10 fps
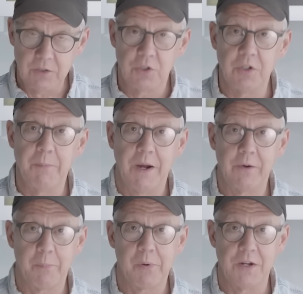good
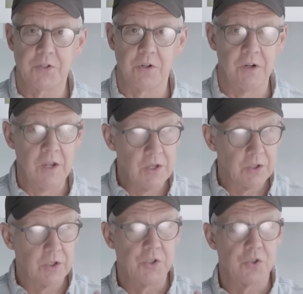amount of pressure.
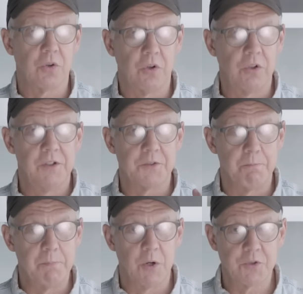Control is
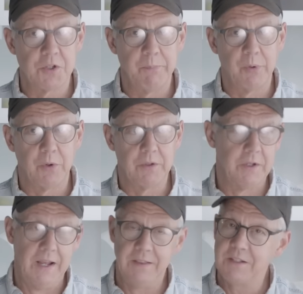most
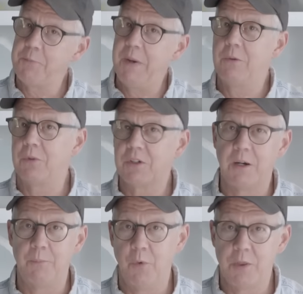important, and the speed will
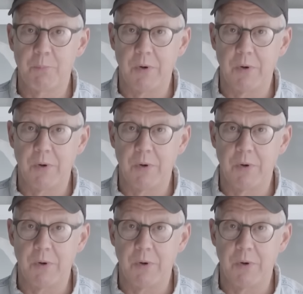come with